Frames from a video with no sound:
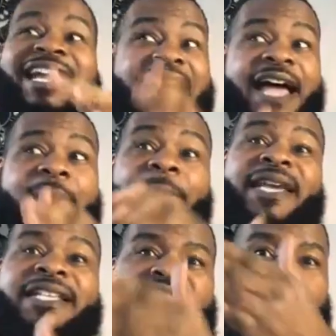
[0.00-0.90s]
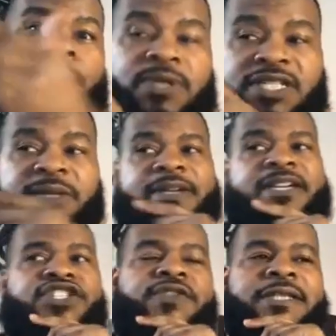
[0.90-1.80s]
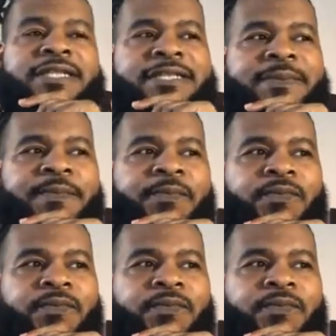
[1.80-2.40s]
And that means the Muslim countries.